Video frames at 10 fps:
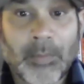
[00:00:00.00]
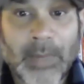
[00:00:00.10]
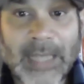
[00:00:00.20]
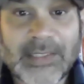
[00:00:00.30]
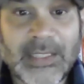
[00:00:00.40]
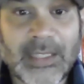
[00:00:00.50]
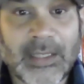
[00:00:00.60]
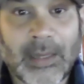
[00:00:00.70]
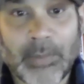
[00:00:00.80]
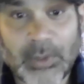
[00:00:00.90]
But I see a
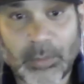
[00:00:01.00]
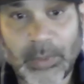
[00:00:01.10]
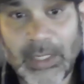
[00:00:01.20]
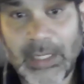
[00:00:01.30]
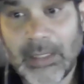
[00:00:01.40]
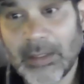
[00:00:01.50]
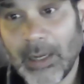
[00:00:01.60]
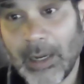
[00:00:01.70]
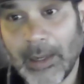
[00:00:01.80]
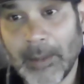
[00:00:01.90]
number 3.
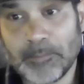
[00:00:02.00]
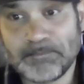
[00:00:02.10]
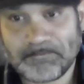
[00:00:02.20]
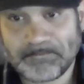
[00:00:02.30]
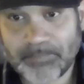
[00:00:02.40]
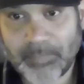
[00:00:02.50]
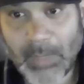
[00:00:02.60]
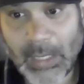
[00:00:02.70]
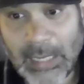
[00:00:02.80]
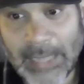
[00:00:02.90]

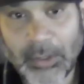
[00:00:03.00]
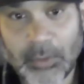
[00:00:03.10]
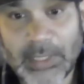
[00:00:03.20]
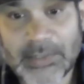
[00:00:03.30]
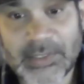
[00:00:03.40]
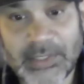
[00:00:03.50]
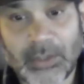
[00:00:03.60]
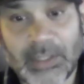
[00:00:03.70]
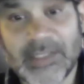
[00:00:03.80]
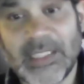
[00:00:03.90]
I don't
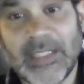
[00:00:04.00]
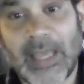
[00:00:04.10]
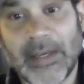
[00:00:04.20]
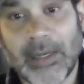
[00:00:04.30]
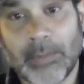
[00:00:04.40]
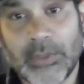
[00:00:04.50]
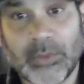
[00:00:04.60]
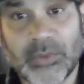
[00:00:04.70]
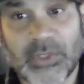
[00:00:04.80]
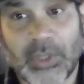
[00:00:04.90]
necessarily see that number
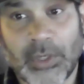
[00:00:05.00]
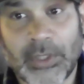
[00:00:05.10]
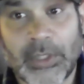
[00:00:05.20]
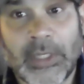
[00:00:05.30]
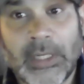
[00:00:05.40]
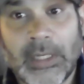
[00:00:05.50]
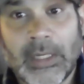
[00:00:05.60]
2 starter.